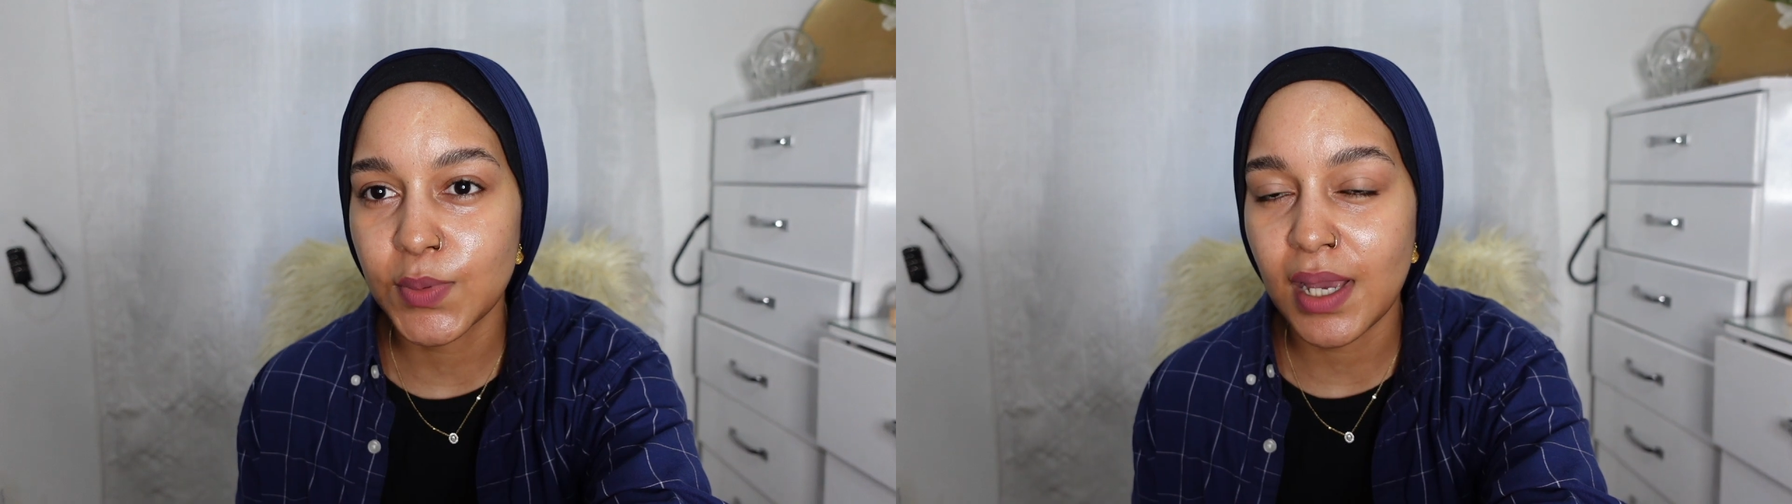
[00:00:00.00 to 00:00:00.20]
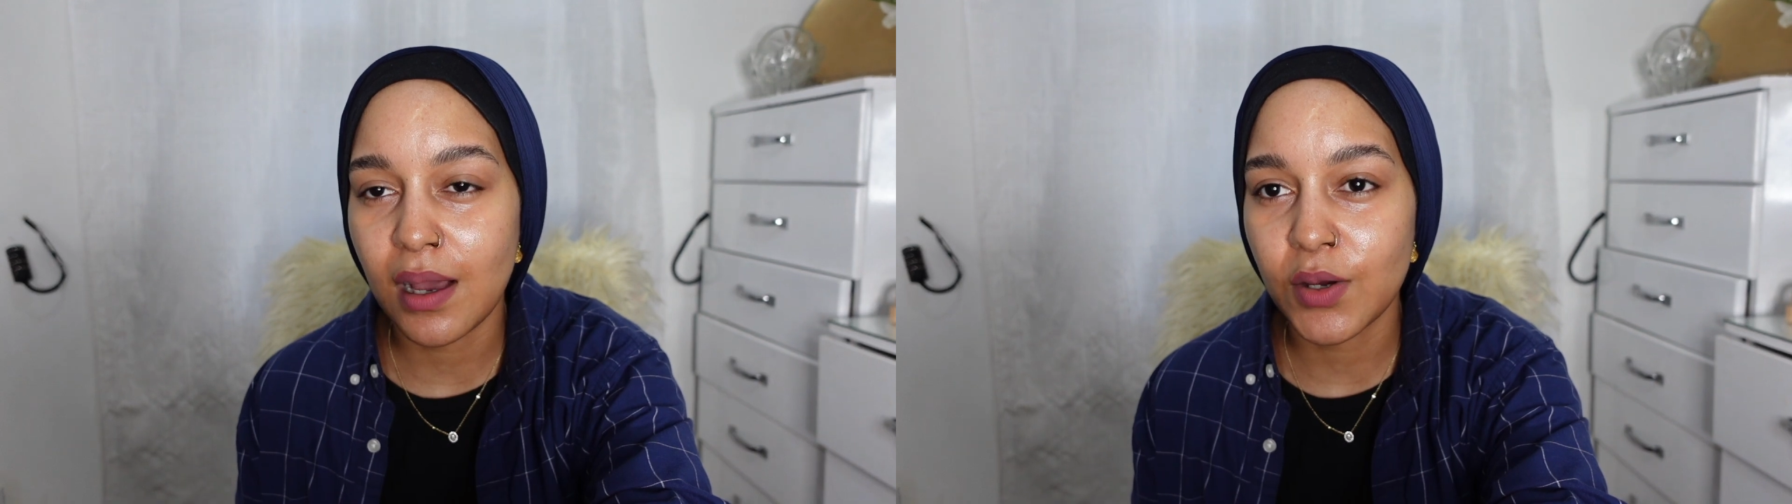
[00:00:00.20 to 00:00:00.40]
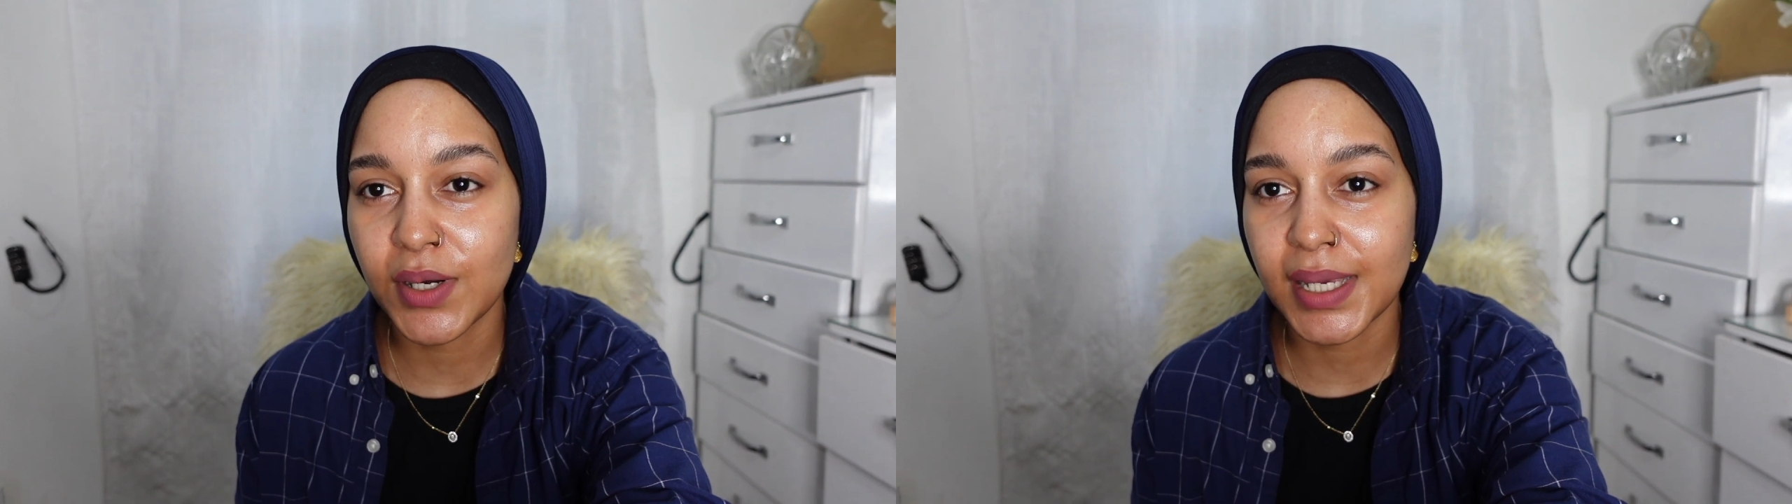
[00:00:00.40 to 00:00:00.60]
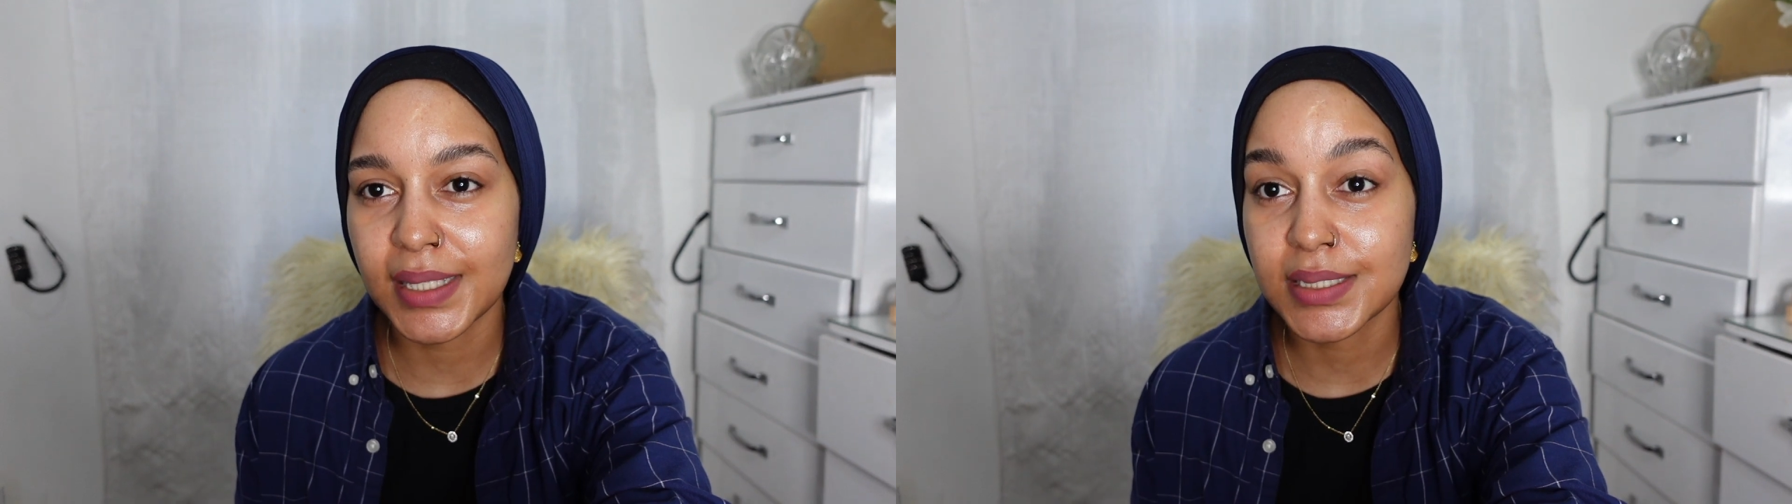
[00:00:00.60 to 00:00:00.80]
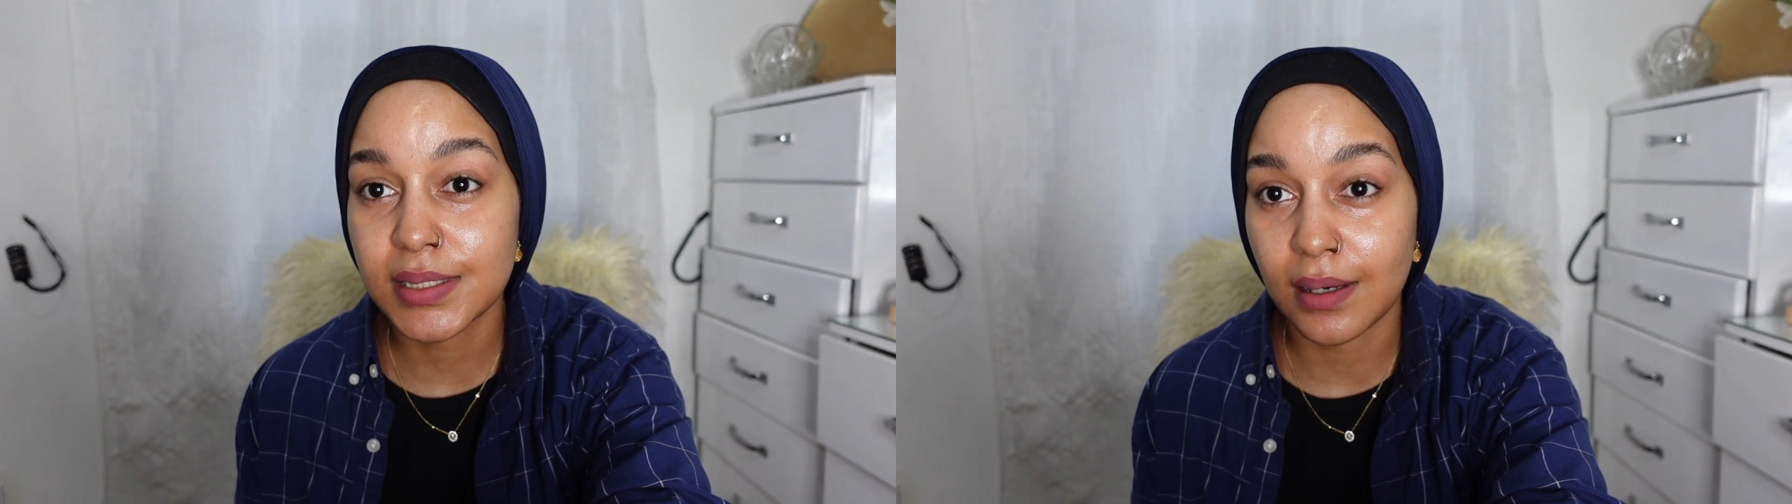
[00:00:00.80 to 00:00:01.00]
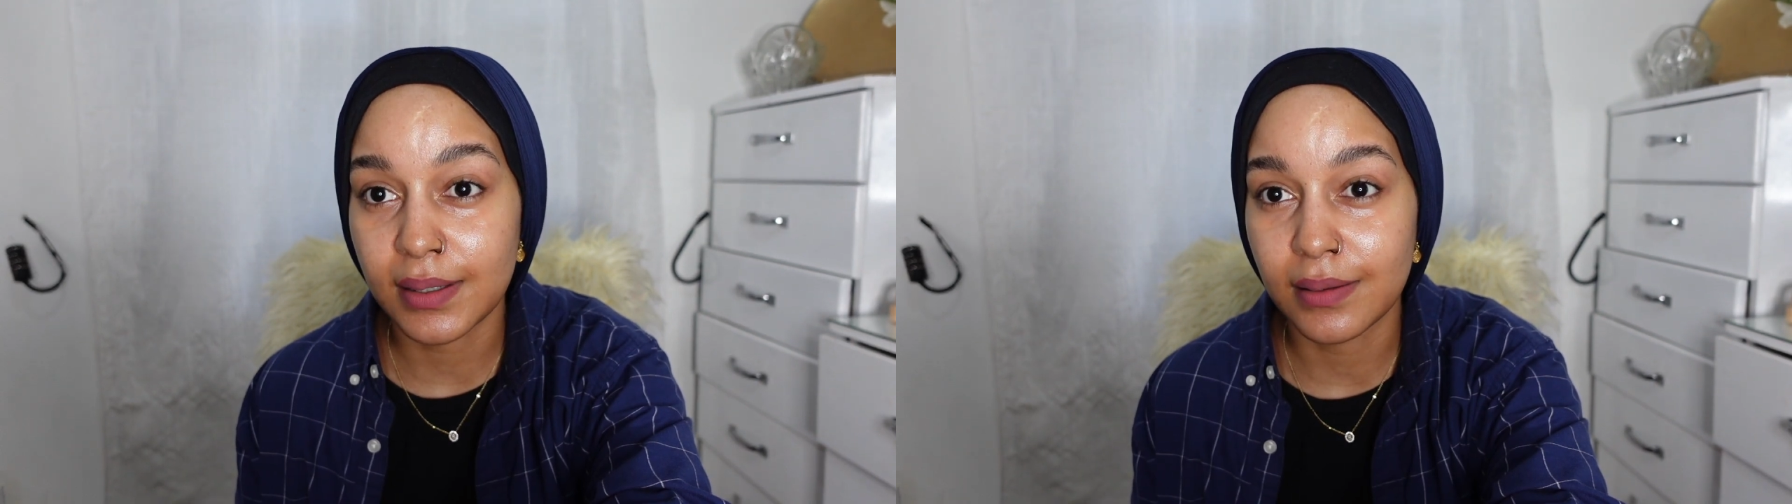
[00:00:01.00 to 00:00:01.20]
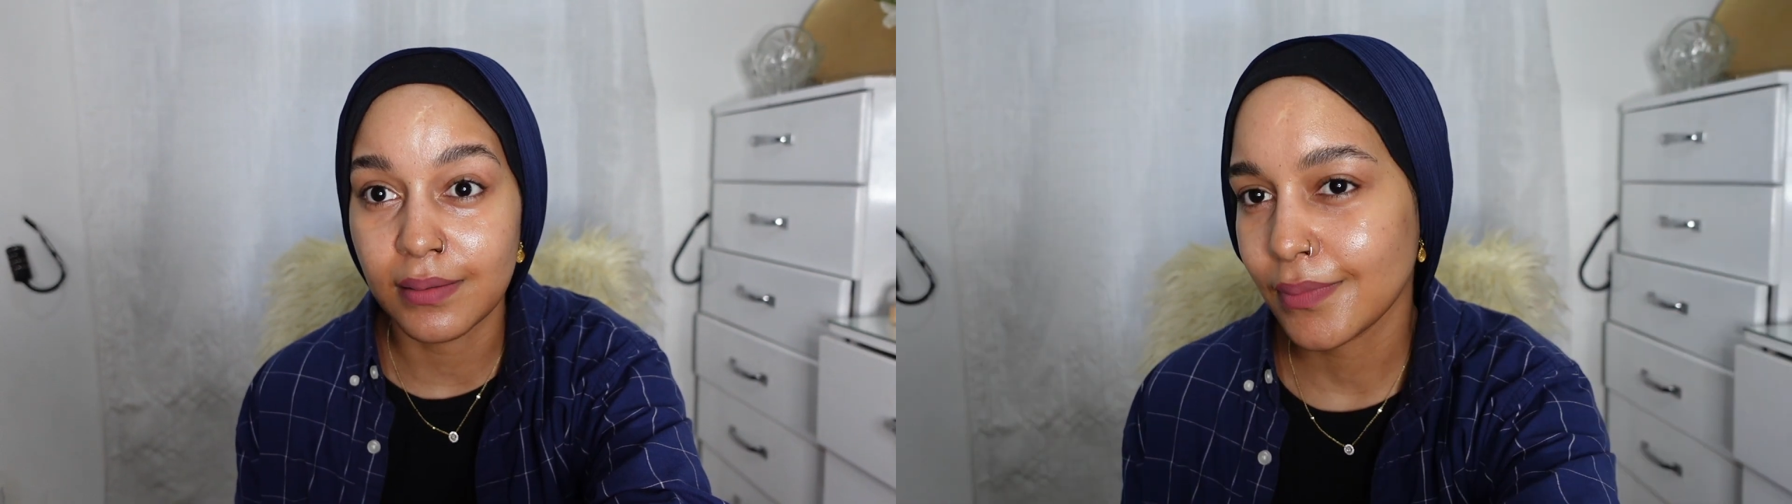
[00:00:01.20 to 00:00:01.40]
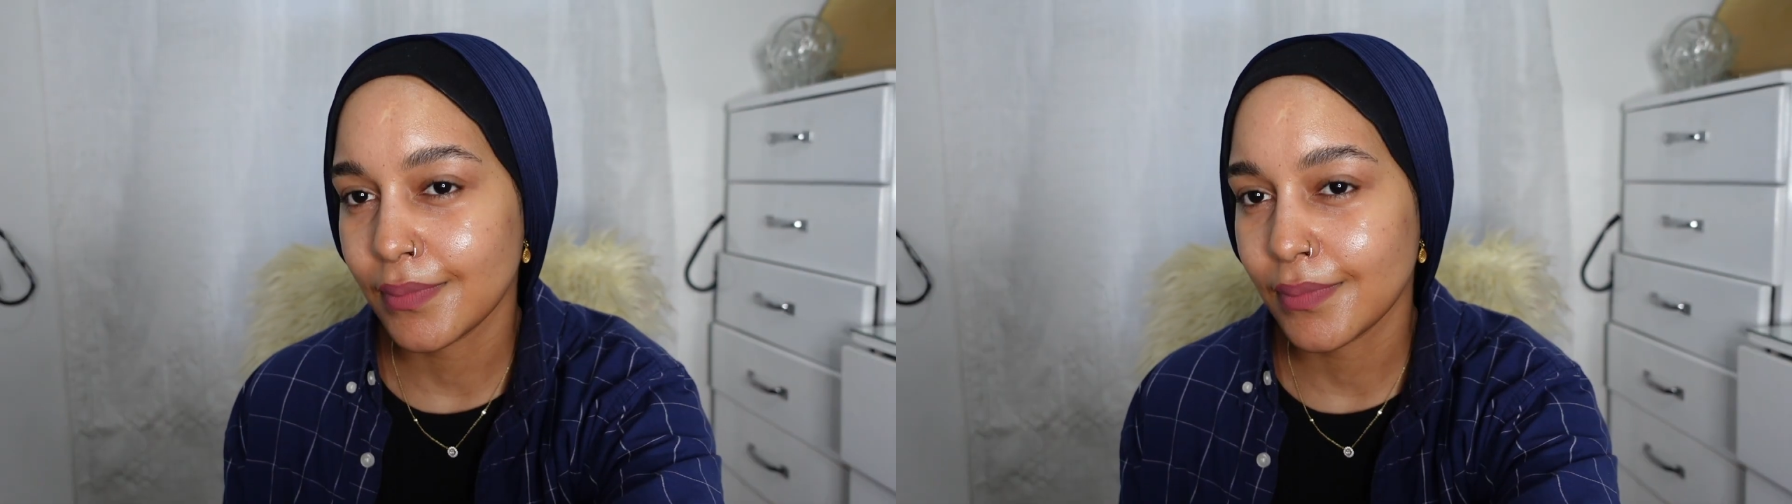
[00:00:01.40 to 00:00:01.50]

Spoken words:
we are gonna get started.